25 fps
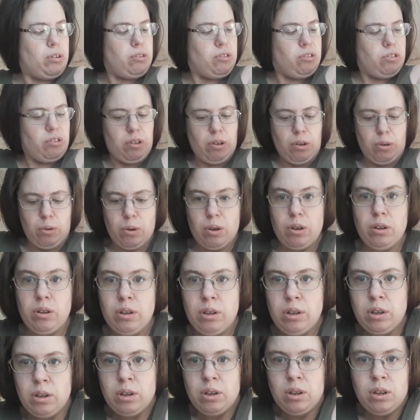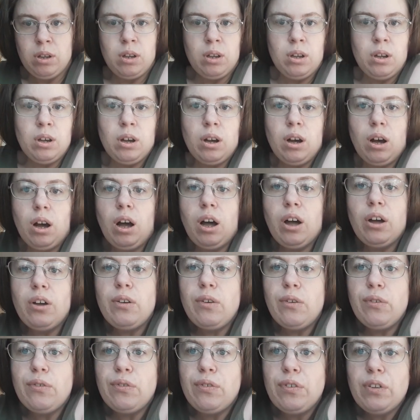So
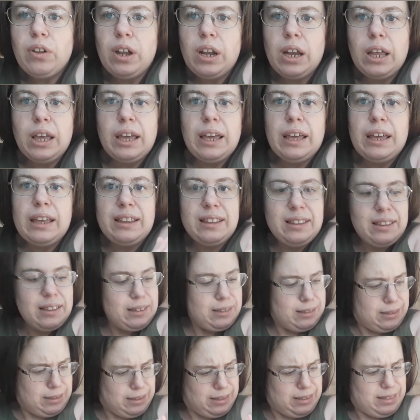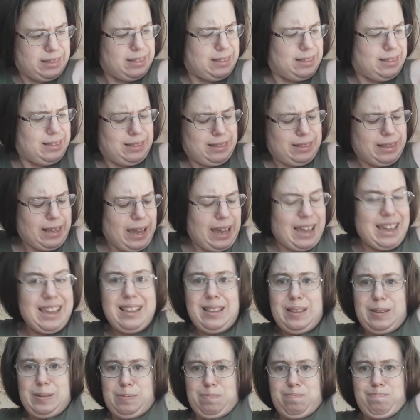hopefully that
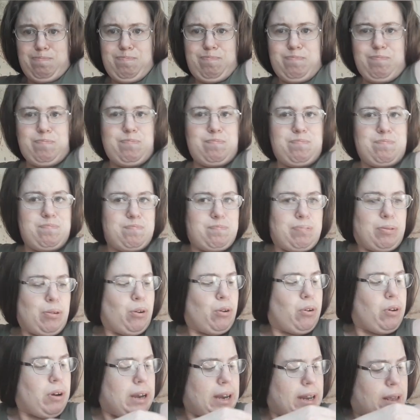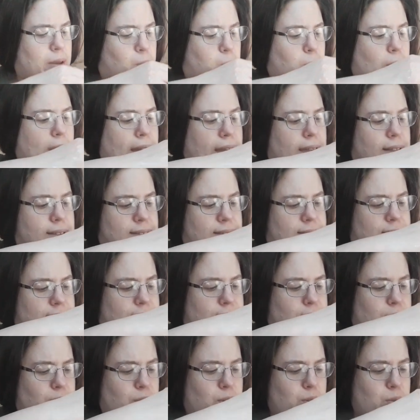is pretty wet.
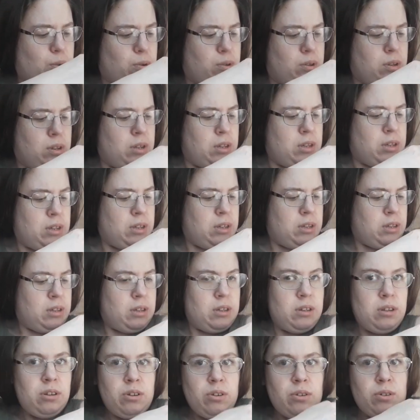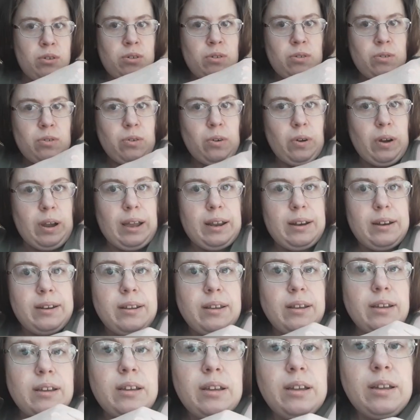So, right.
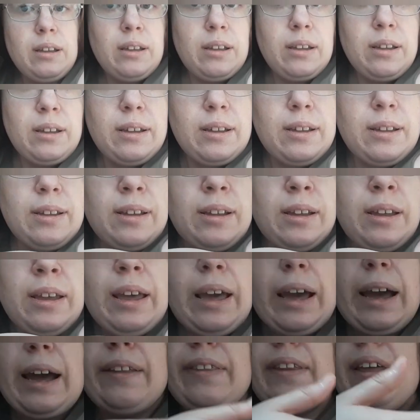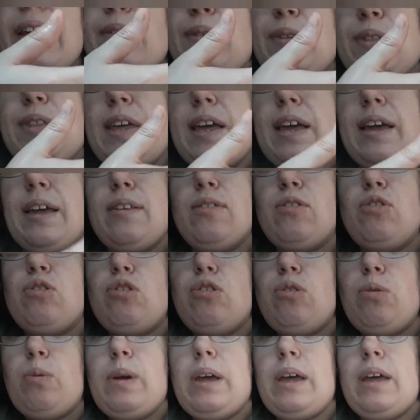And the other thing is,
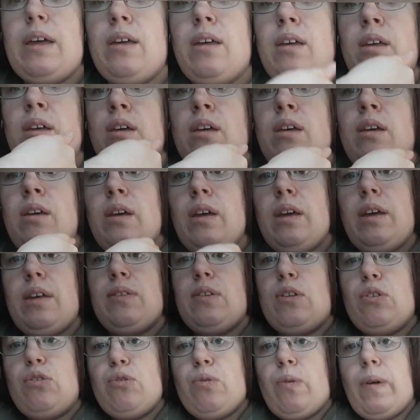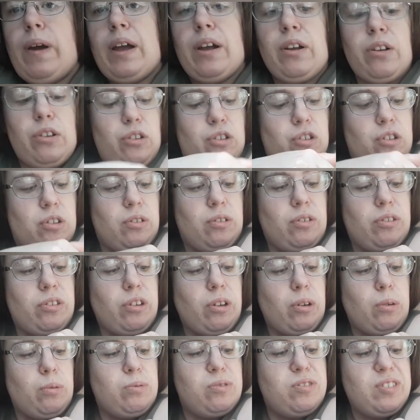do it in the direction,
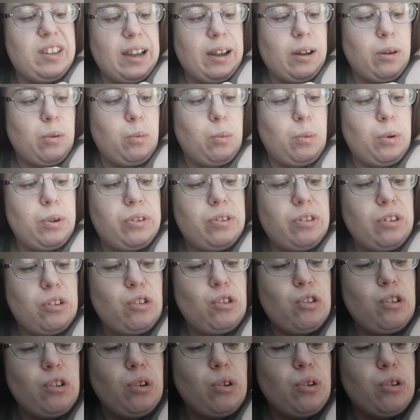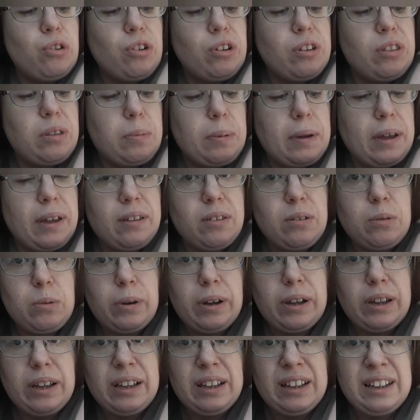so downwards is usually the best way.